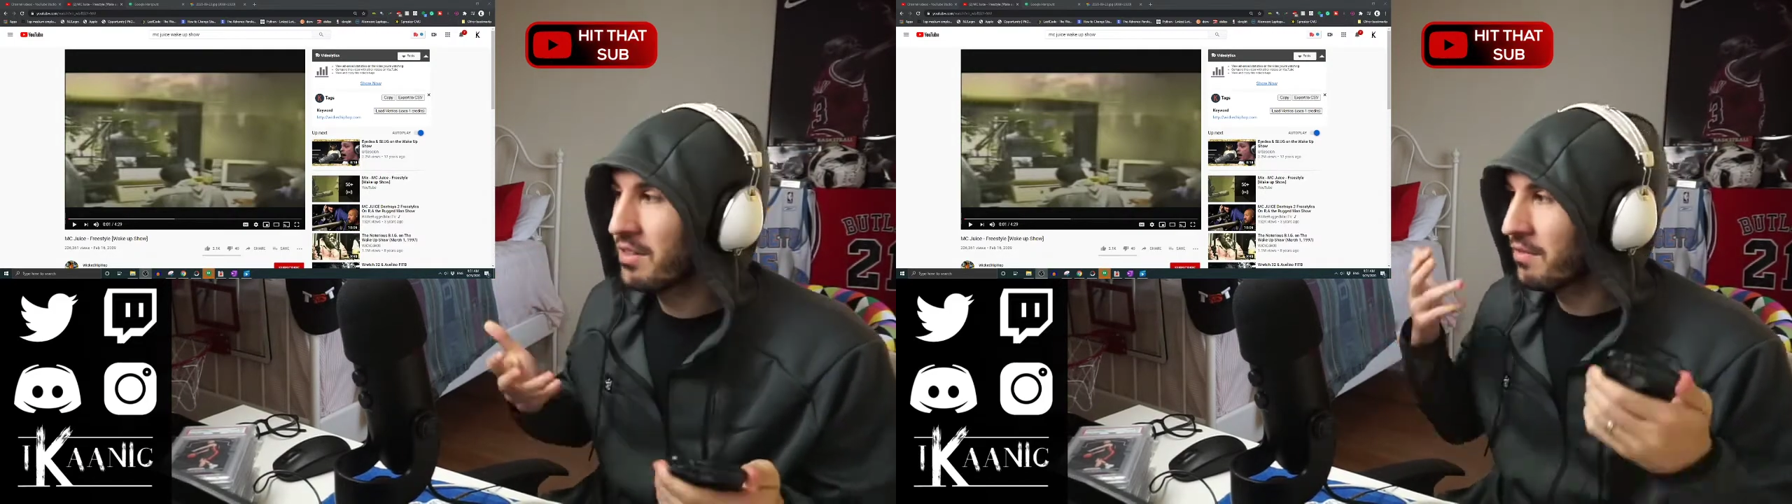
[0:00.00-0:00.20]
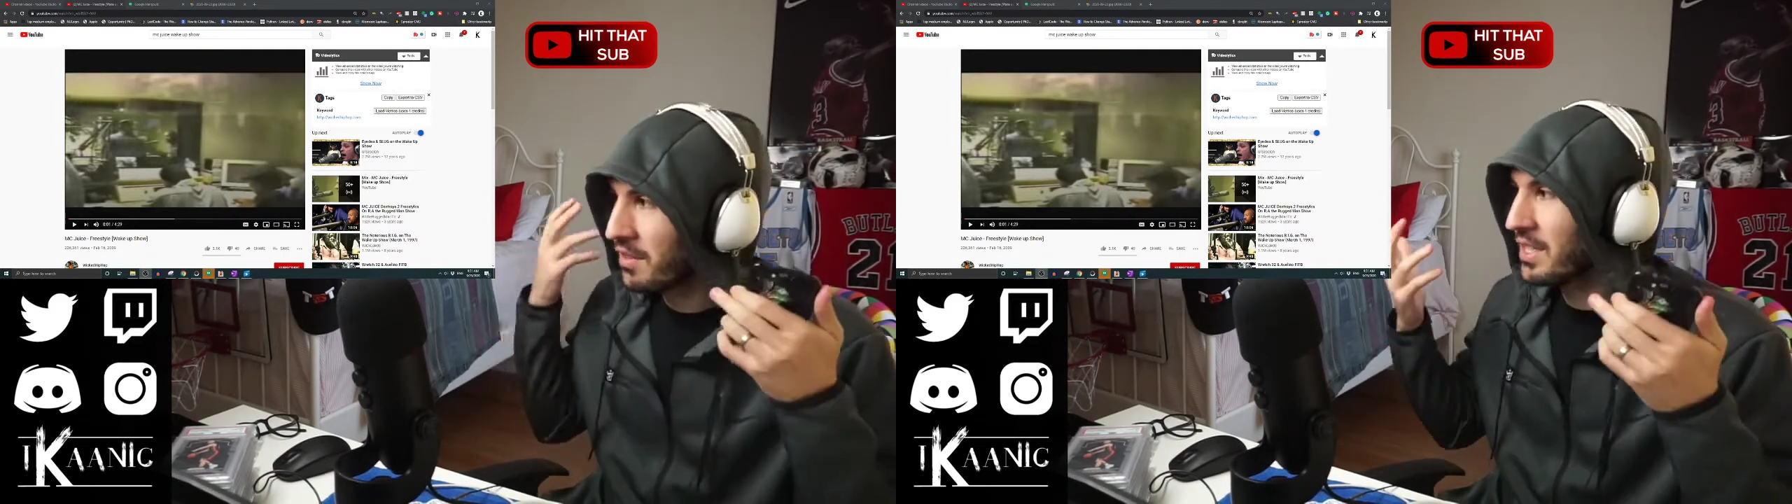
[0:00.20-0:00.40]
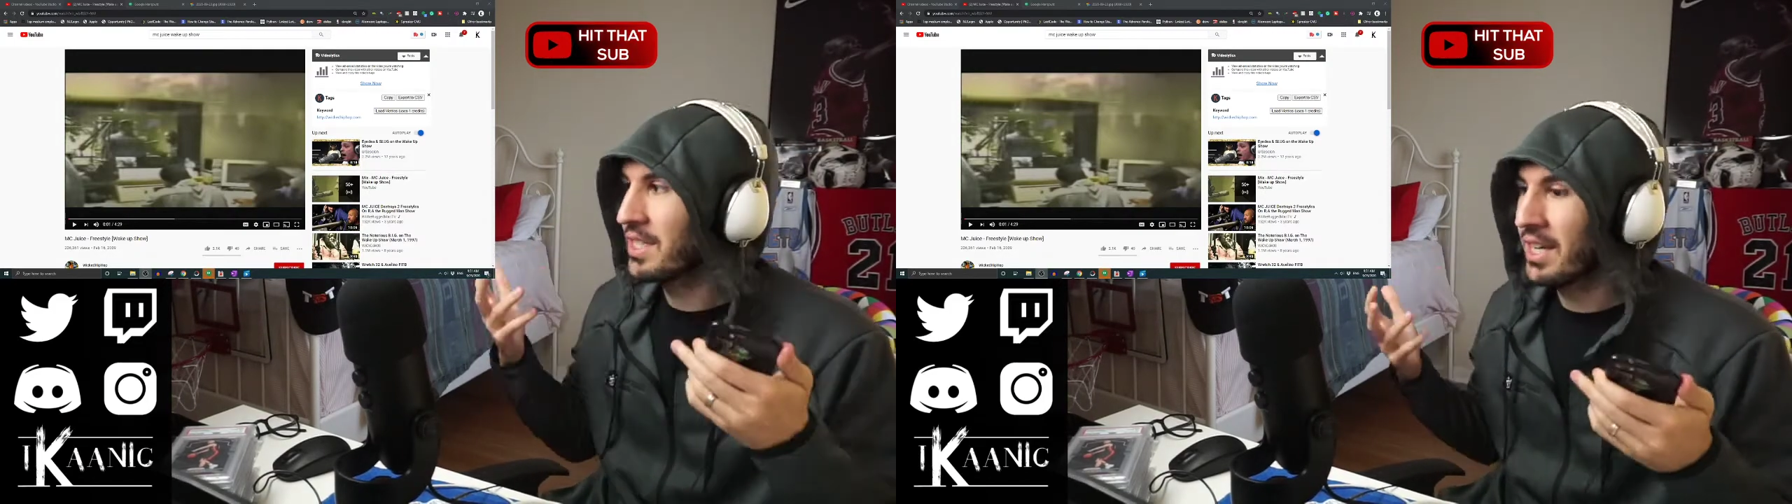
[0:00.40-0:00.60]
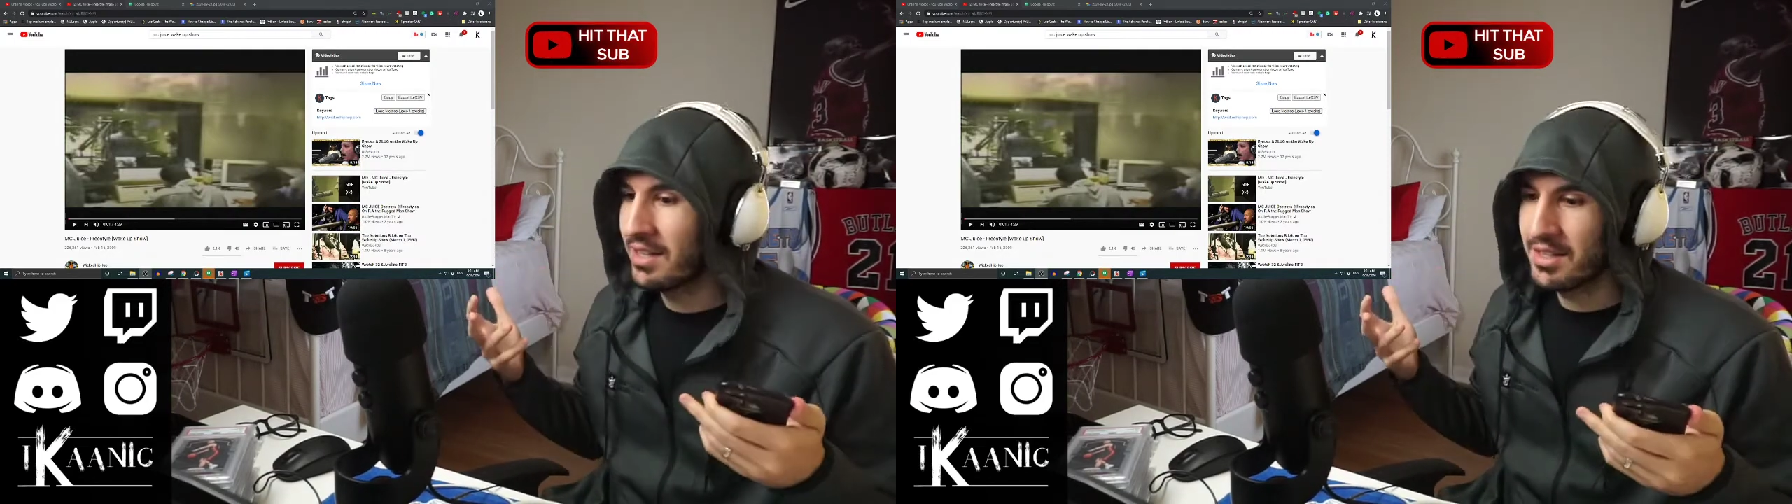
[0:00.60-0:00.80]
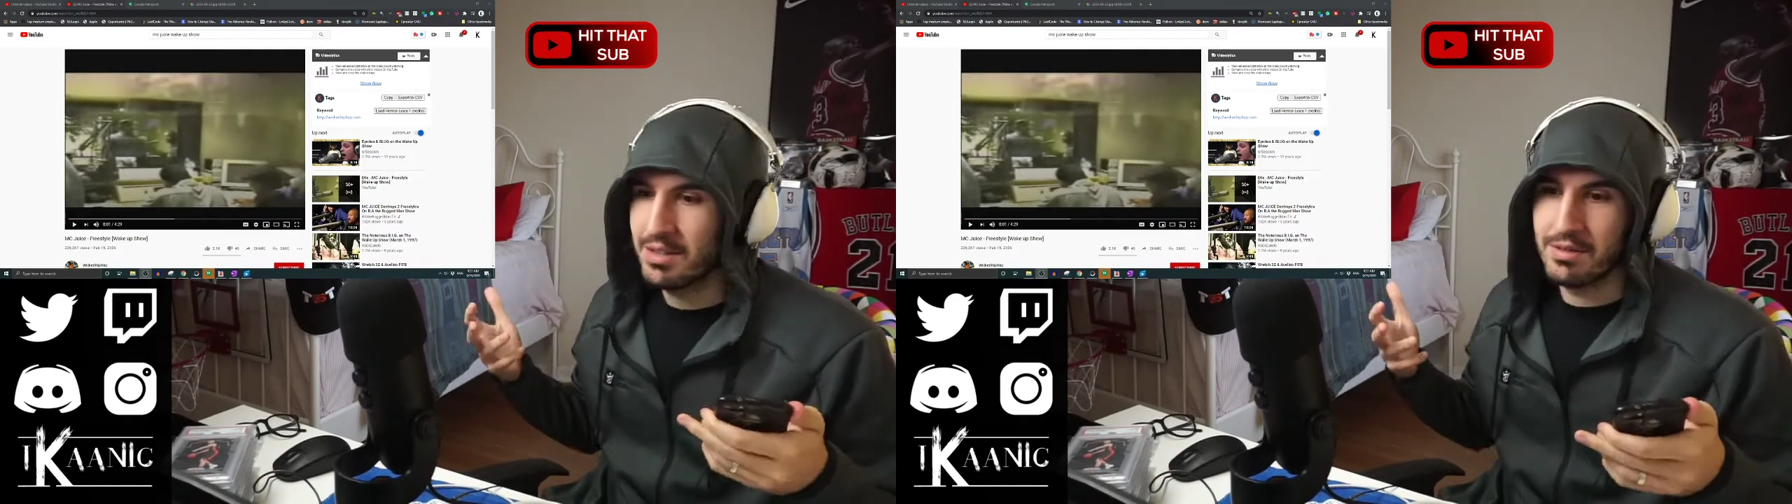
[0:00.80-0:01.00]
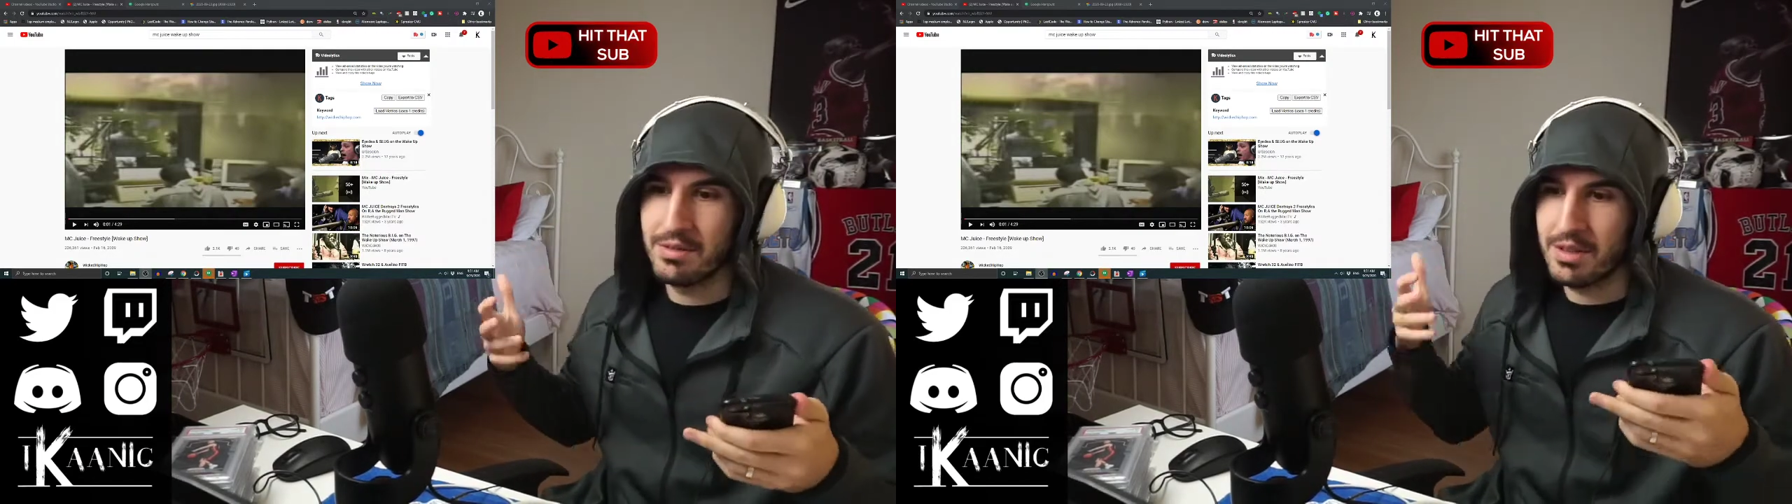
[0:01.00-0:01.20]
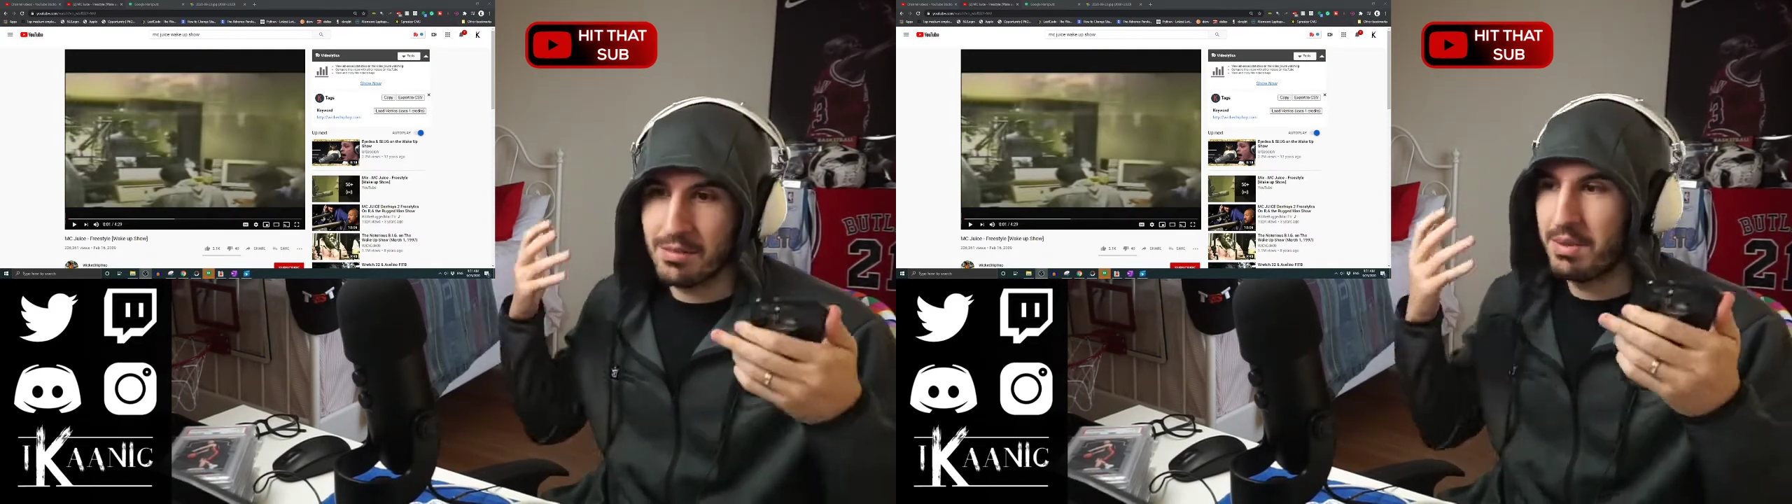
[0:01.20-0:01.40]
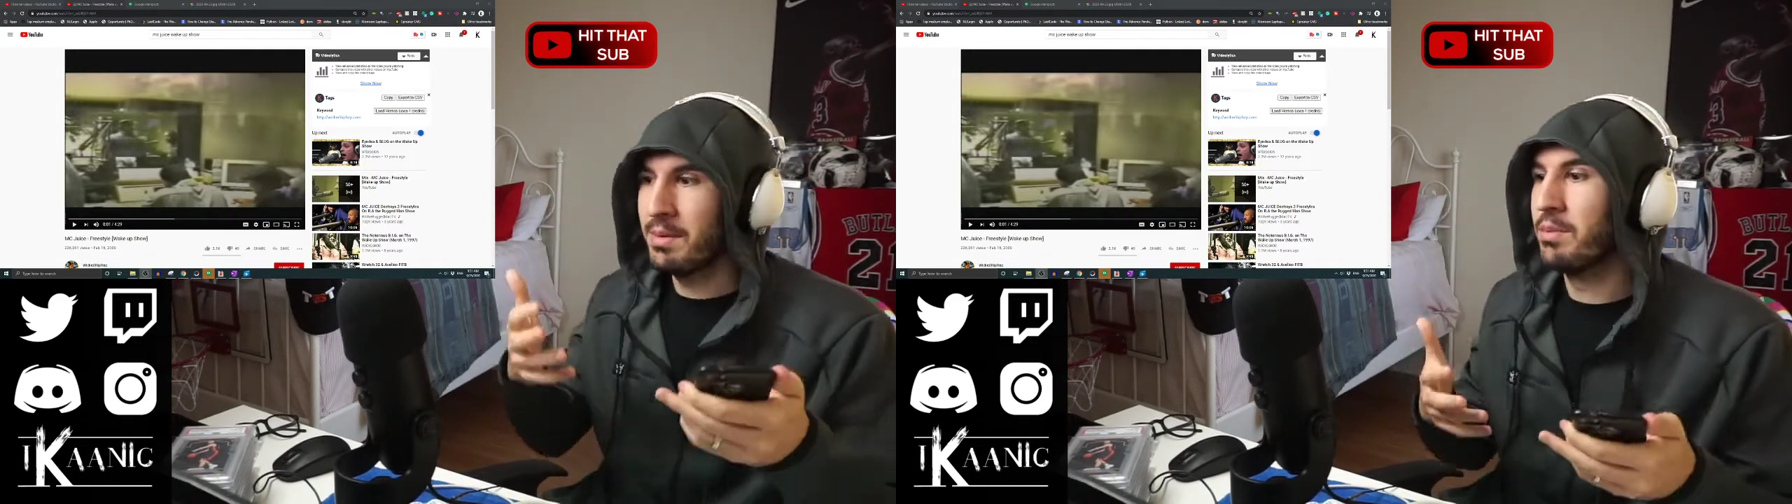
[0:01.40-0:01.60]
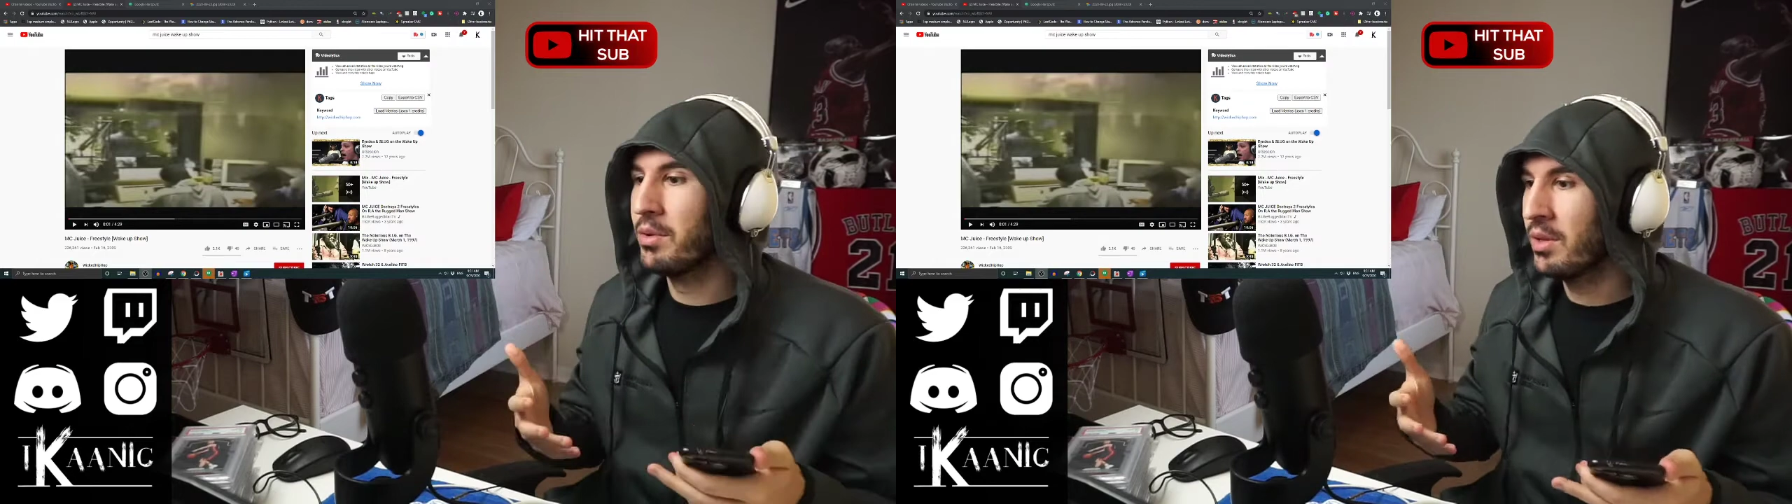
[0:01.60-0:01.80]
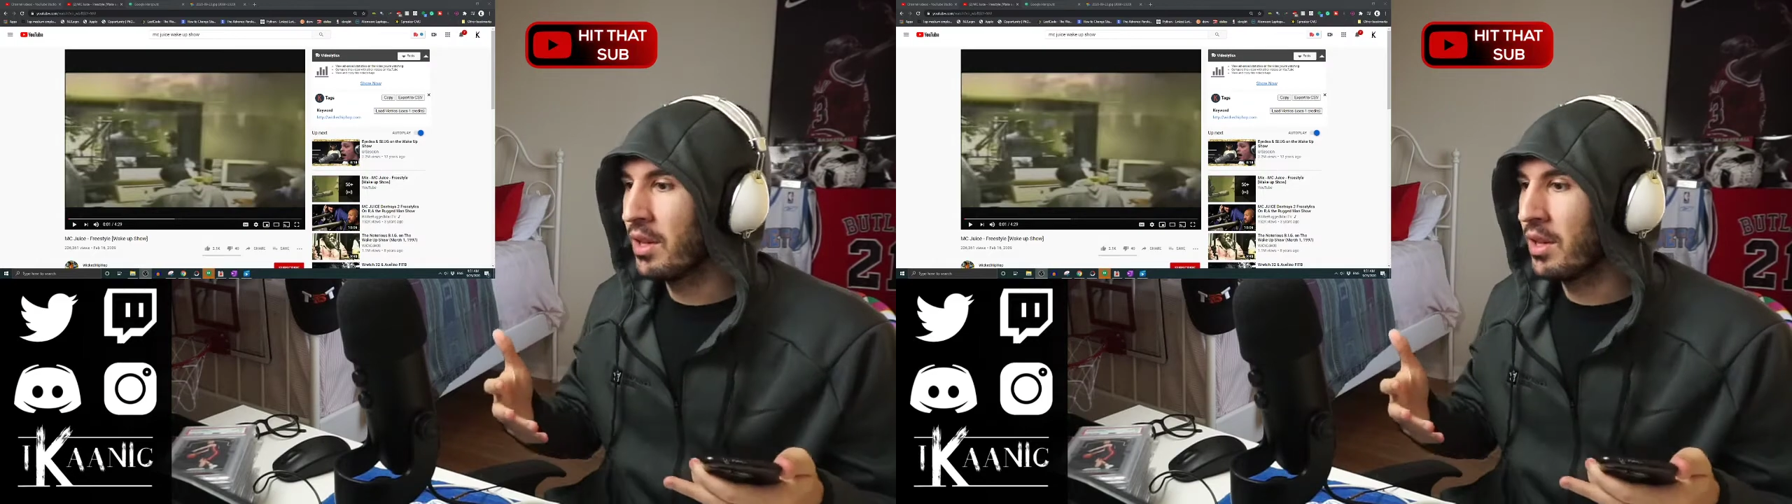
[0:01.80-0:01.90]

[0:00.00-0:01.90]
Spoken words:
freestyling with the people.